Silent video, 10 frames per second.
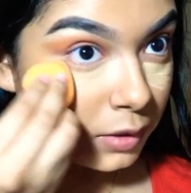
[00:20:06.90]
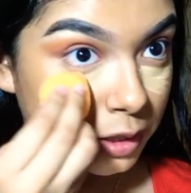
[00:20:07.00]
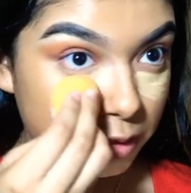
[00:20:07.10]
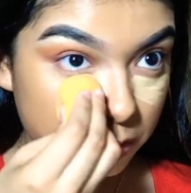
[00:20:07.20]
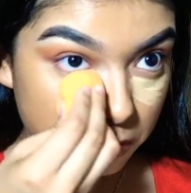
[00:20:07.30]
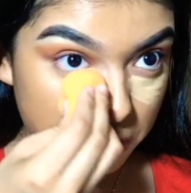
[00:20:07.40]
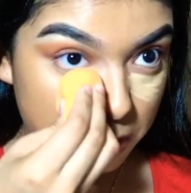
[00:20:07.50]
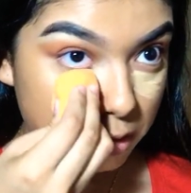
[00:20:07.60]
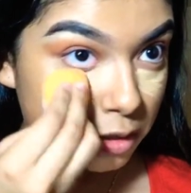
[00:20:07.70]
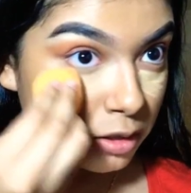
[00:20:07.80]
I'm just gonna go
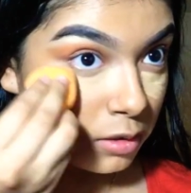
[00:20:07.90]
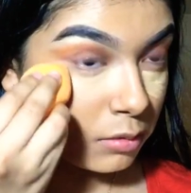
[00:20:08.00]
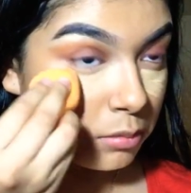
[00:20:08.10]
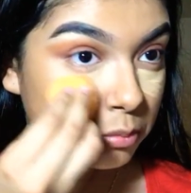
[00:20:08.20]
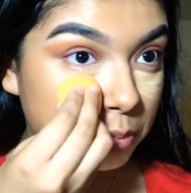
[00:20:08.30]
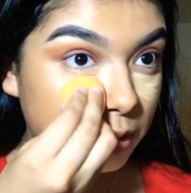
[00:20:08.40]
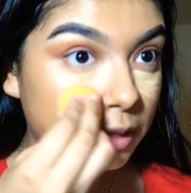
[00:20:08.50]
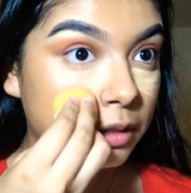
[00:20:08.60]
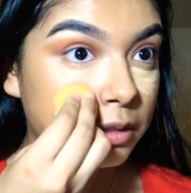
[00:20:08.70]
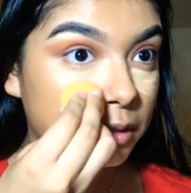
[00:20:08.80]
ahead and just
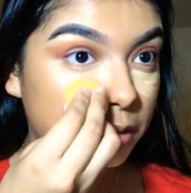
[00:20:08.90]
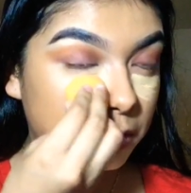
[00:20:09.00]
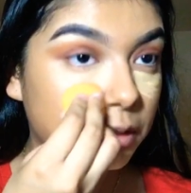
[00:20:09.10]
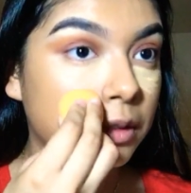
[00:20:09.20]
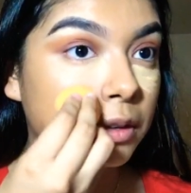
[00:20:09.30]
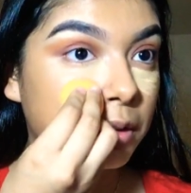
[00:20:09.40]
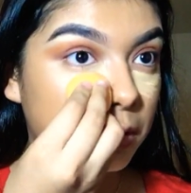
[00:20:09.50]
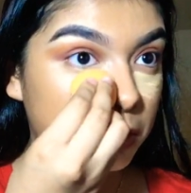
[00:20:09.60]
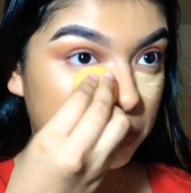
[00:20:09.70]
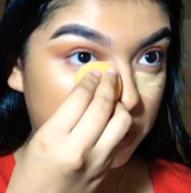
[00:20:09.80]
blend this all
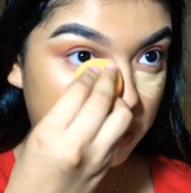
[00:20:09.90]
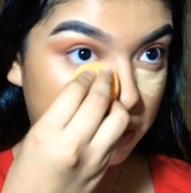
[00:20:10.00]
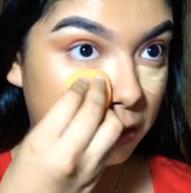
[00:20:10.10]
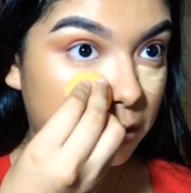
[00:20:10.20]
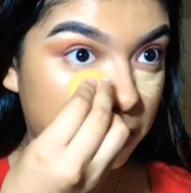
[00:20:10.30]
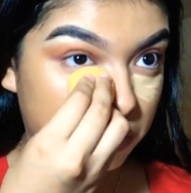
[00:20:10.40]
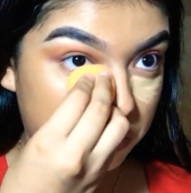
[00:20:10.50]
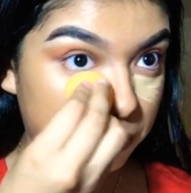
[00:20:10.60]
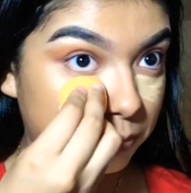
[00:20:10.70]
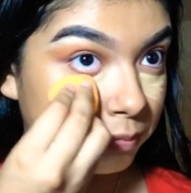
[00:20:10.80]
in, bring it
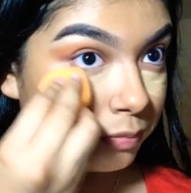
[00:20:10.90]
down.